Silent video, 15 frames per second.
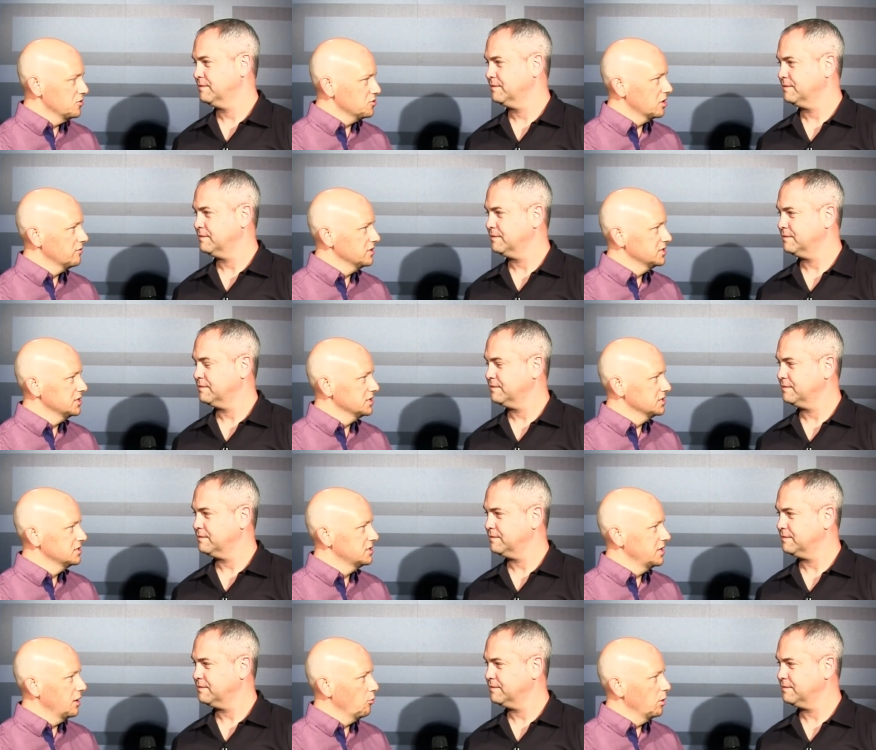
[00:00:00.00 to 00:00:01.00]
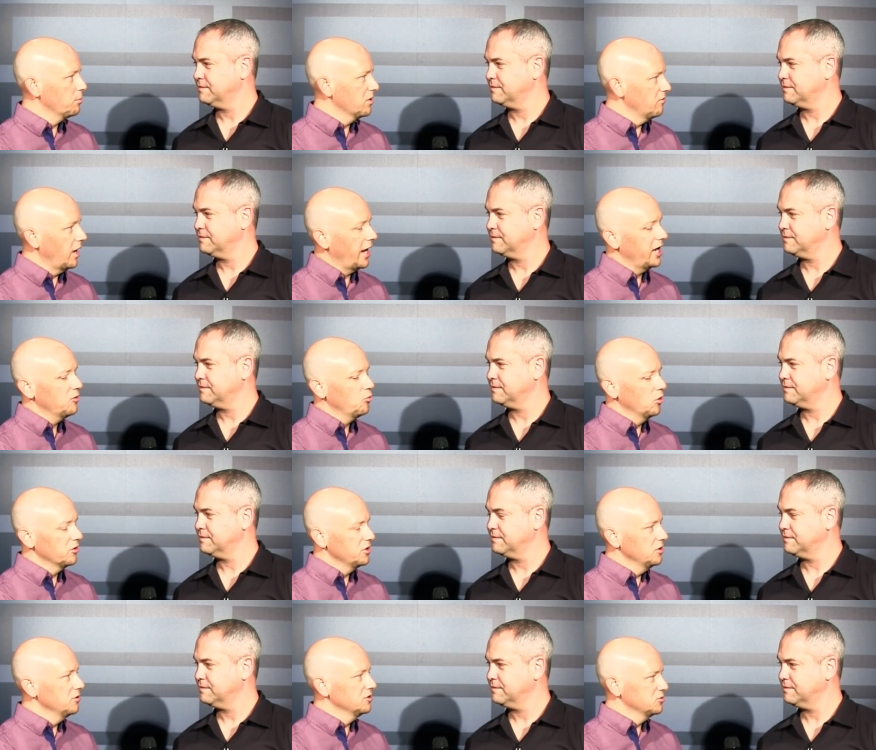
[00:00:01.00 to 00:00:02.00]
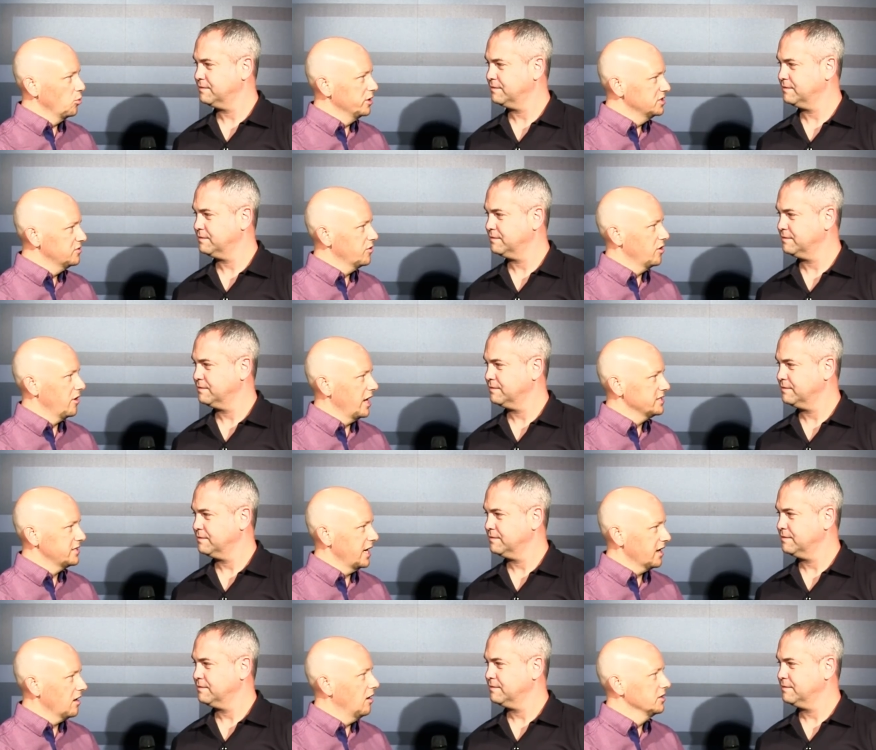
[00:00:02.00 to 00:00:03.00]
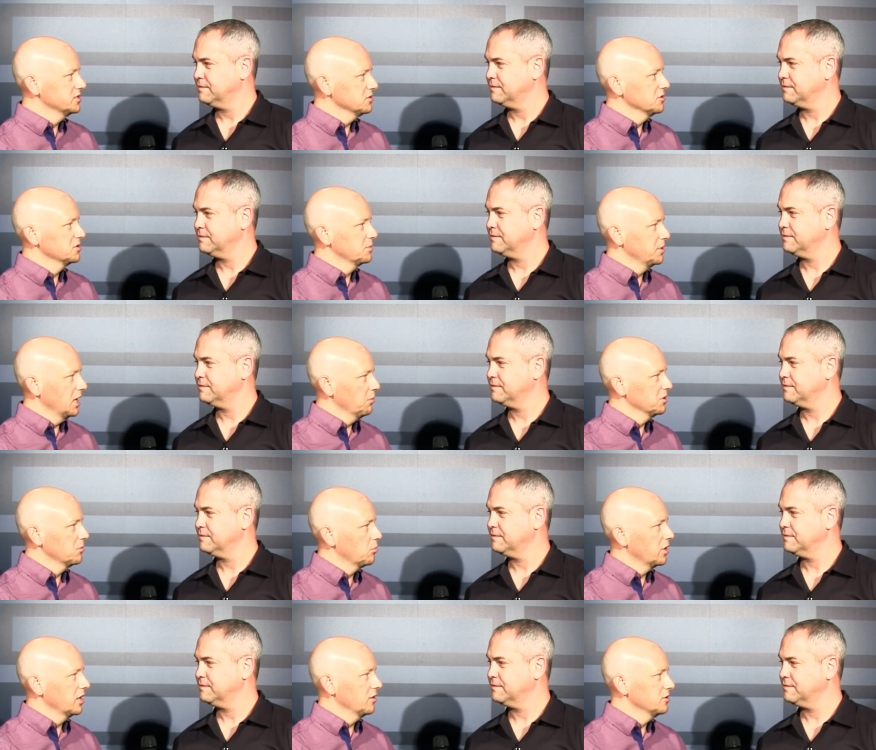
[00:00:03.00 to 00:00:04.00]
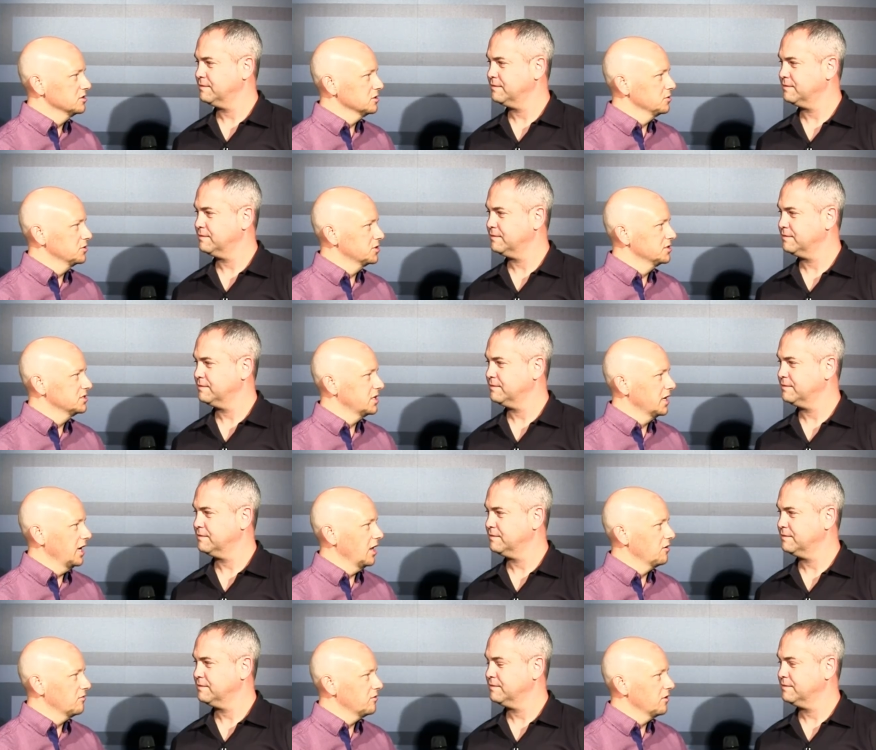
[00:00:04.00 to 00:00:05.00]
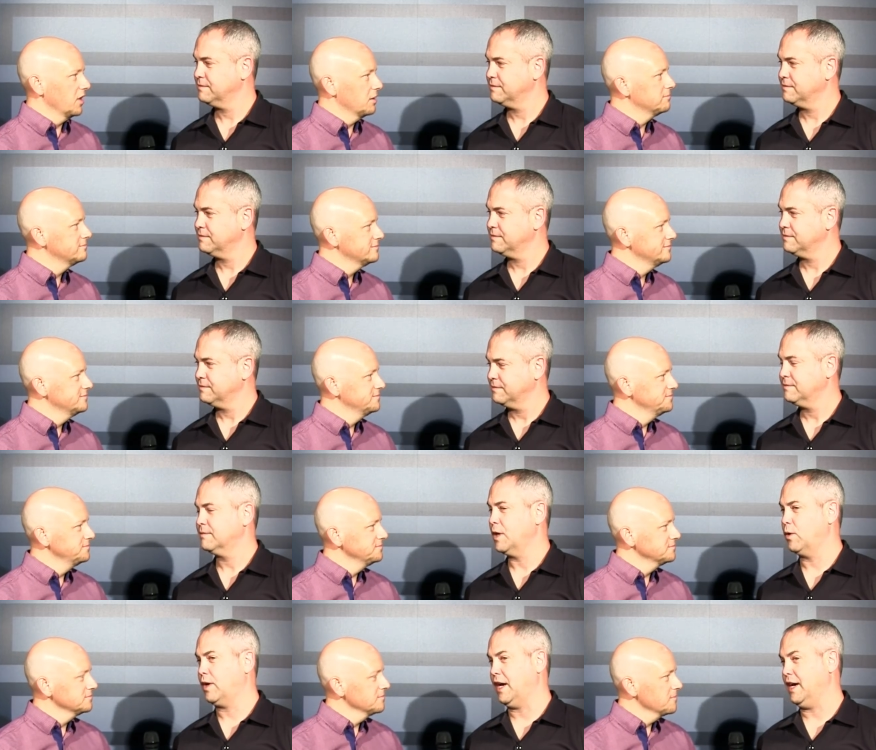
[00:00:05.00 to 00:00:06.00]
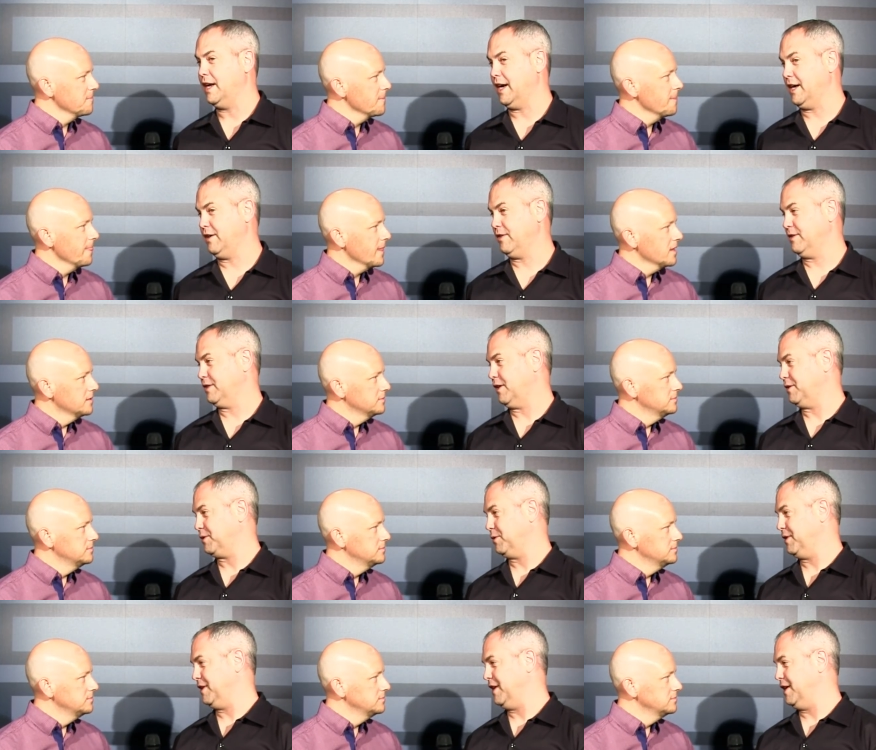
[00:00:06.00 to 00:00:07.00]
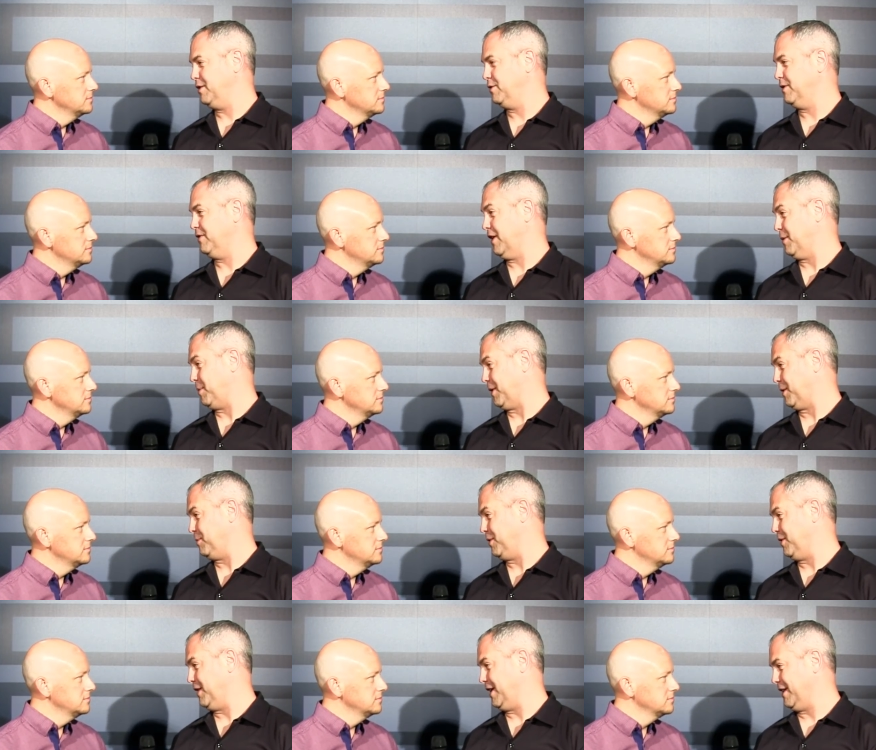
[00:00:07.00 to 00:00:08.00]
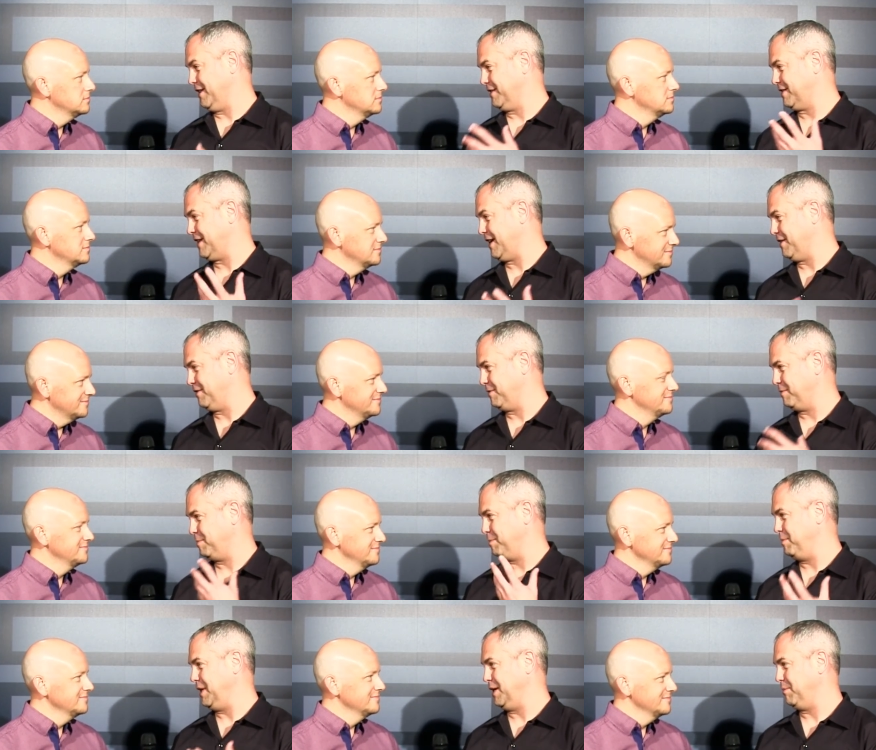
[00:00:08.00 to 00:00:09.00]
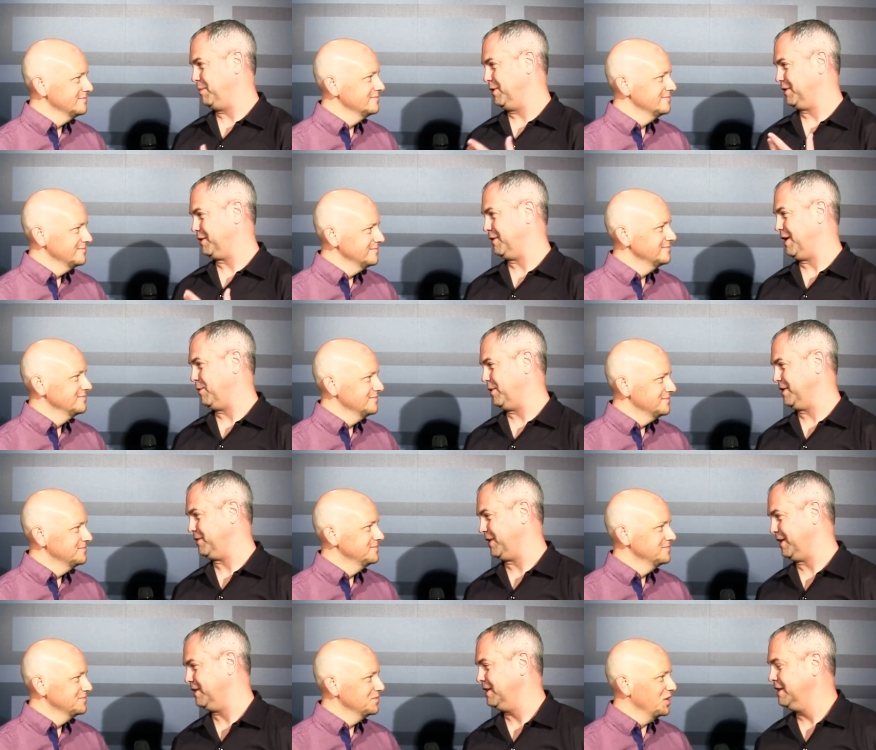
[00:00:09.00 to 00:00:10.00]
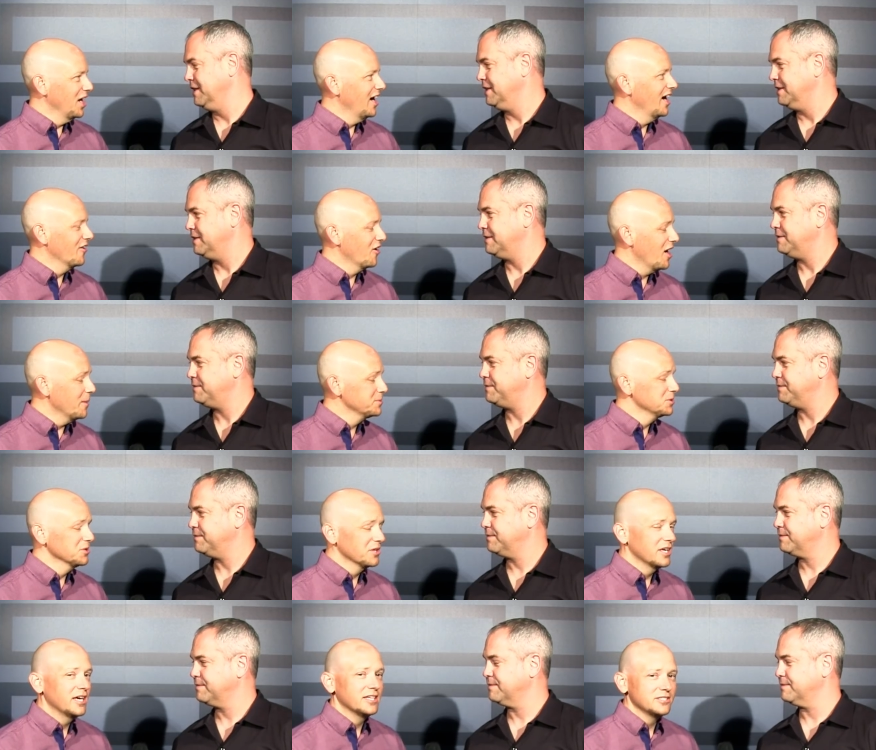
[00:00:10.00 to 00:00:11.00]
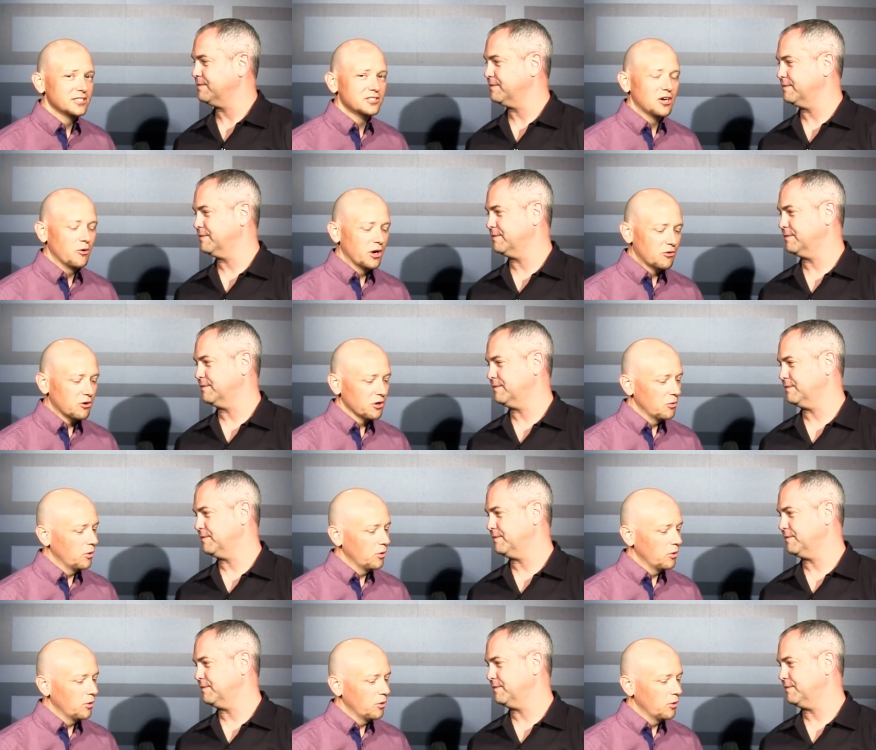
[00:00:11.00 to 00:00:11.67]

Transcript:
Speaker 1: services that we provide will use OneSphere as that console to be able to bring those solutions together for them.
Speaker 2: Okay, and I hear there's also a, a, new developer community that's kind of being built around OneSphere.
Speaker 1: Yeah, there absolutely is. It's going really